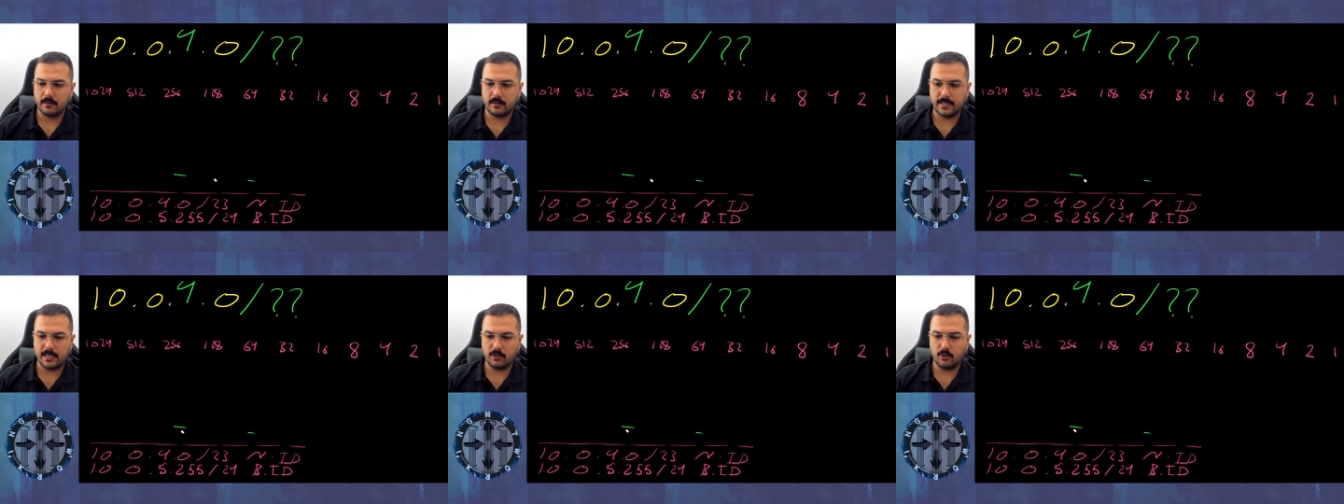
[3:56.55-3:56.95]

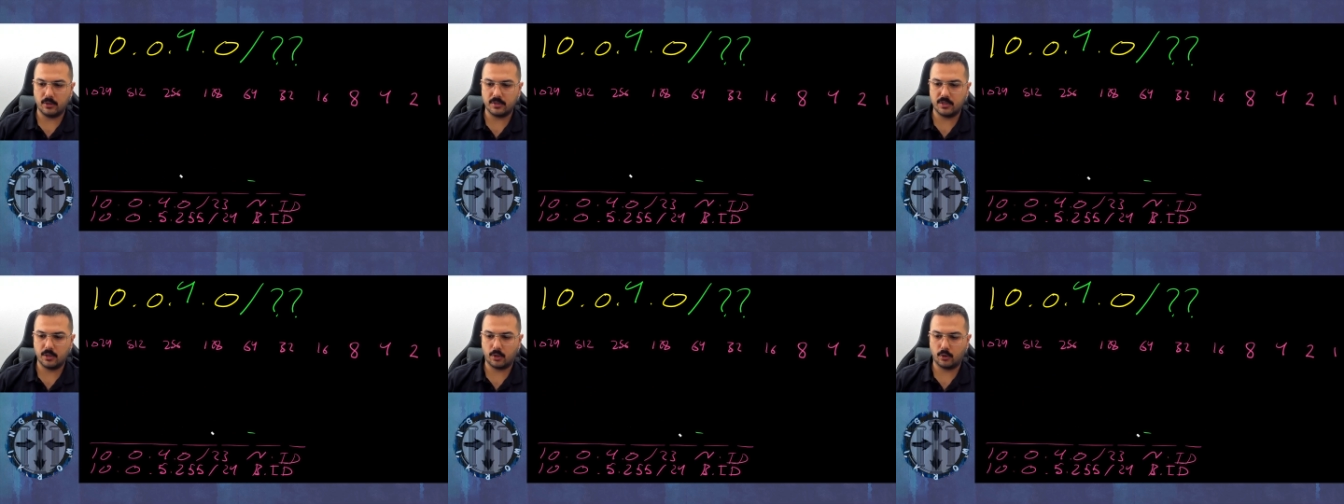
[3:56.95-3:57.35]

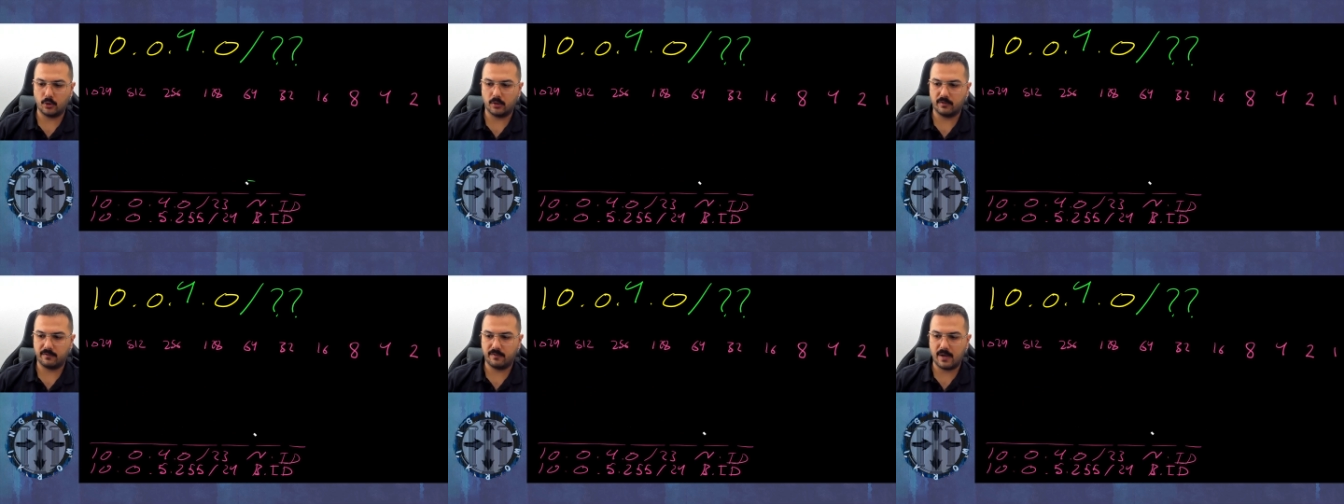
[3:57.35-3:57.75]

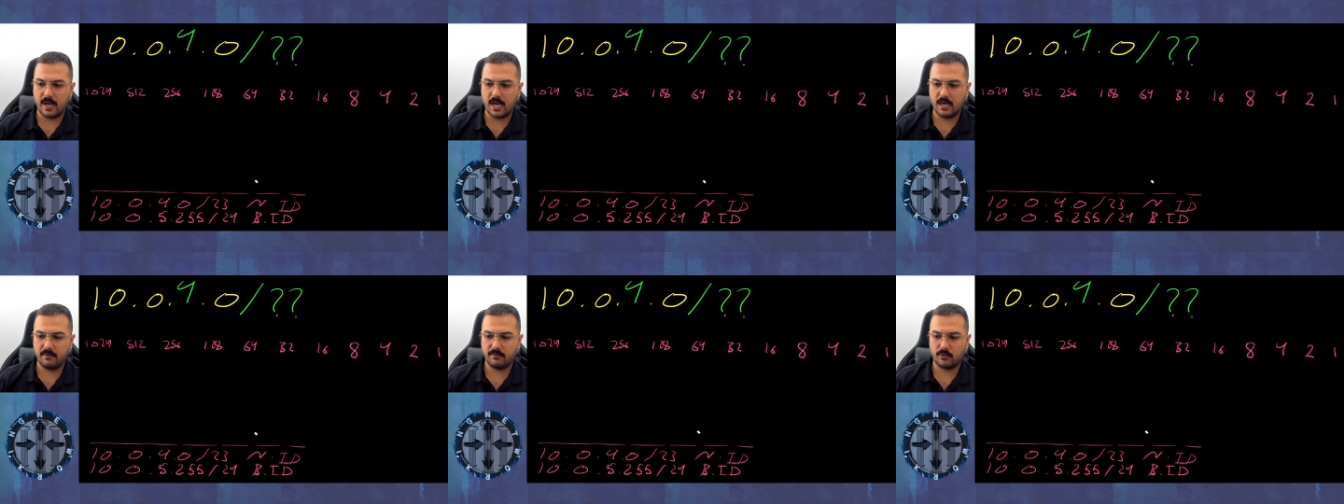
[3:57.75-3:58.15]

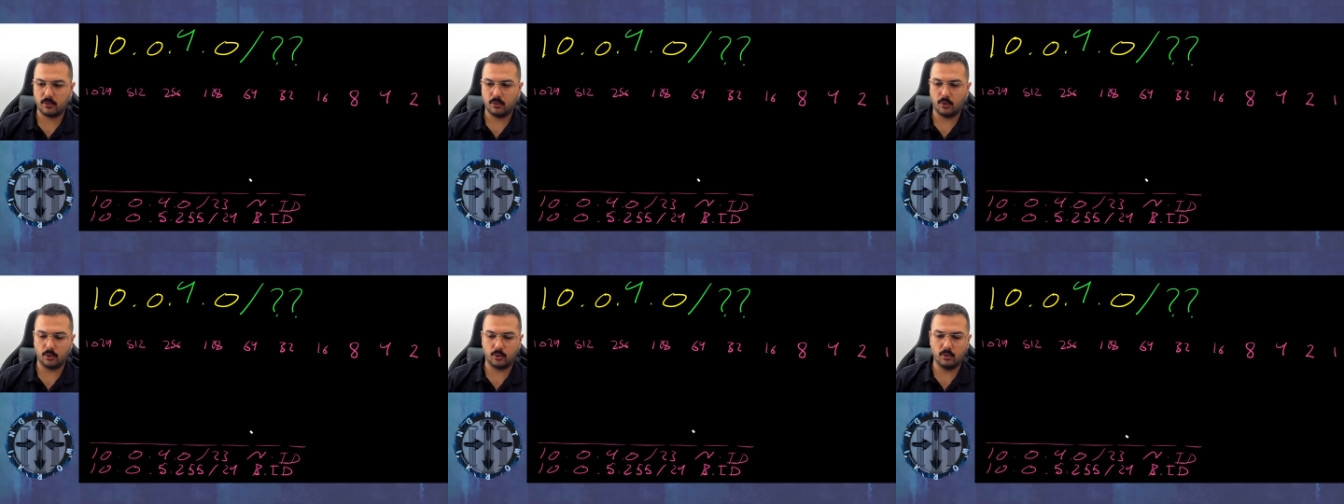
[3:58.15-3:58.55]

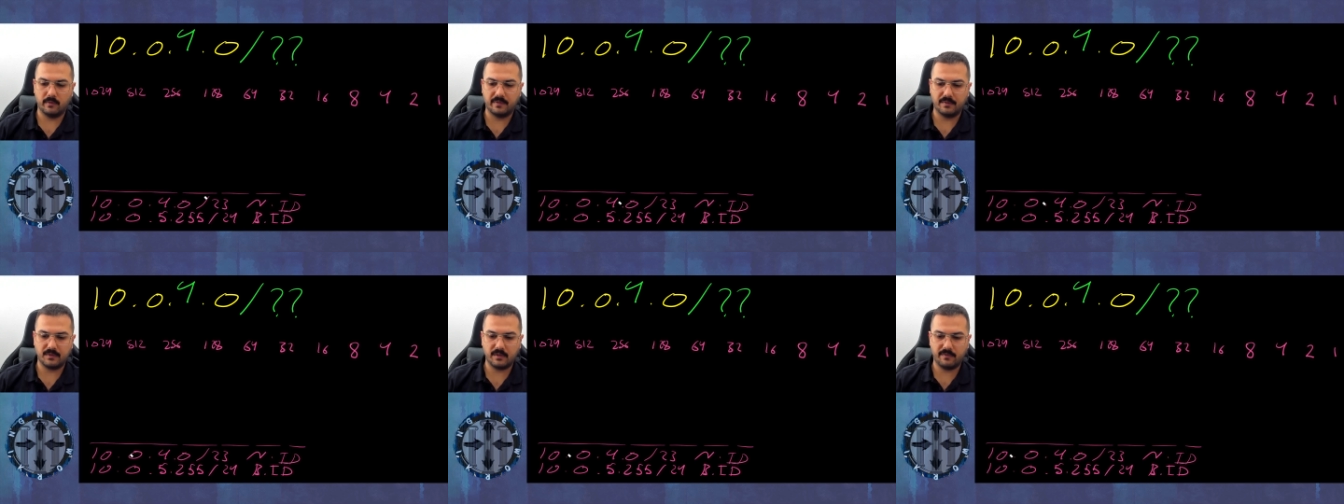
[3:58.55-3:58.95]

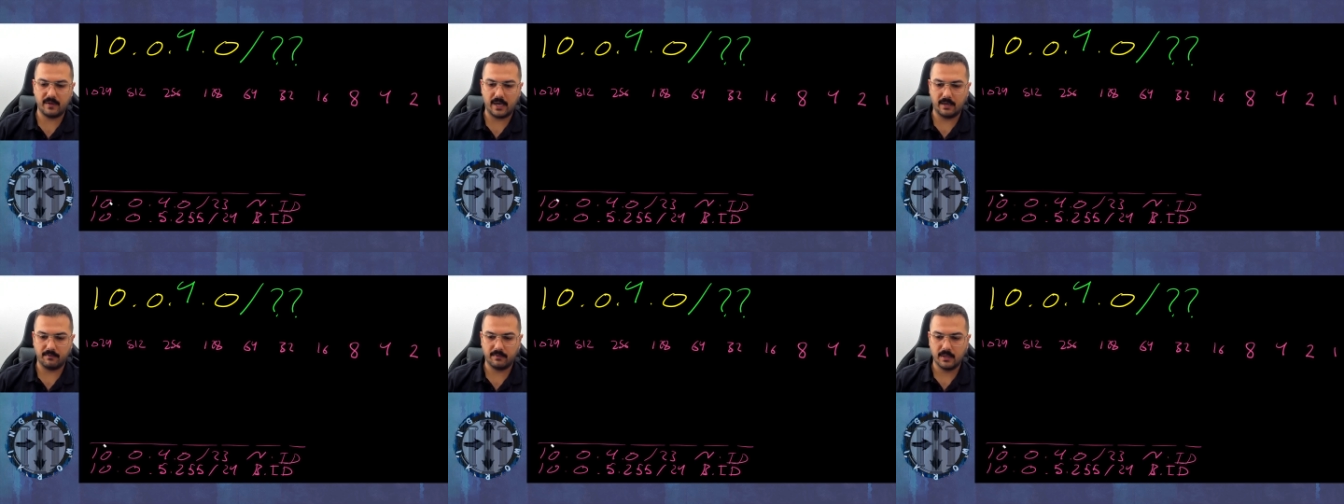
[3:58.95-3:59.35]

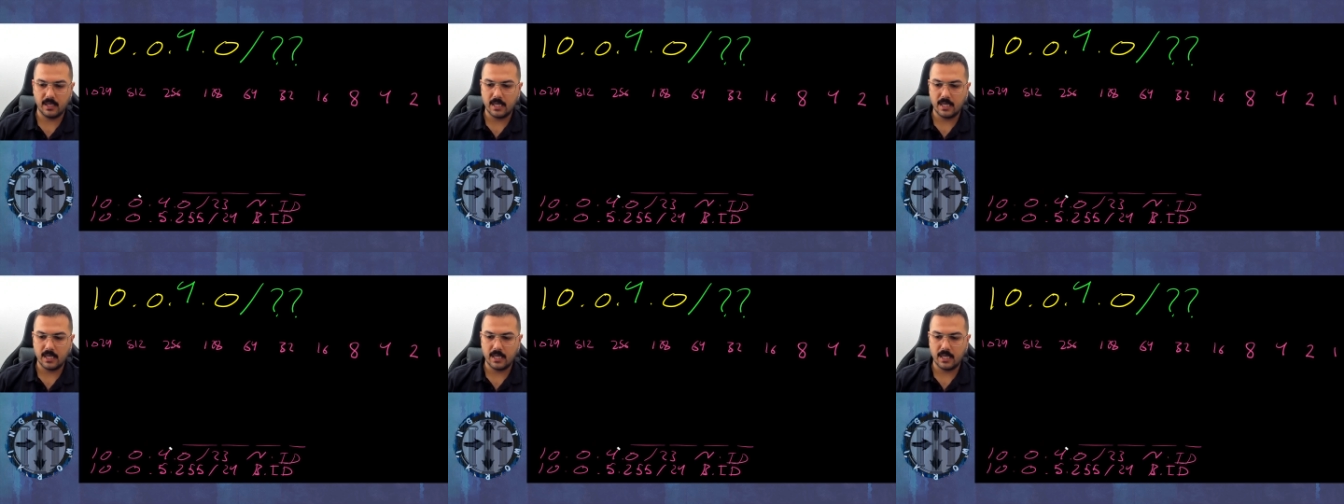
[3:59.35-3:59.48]
10.0.5.255.